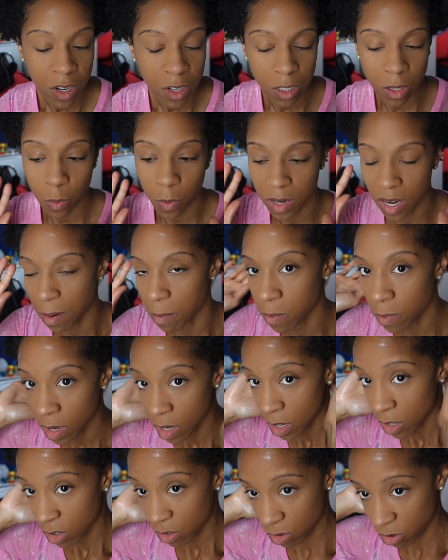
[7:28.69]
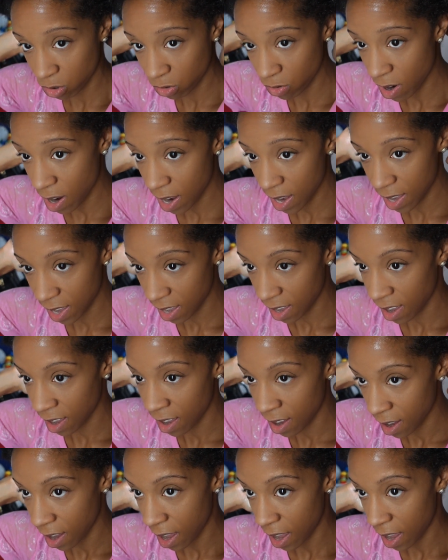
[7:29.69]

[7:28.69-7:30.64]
So when I'm drying,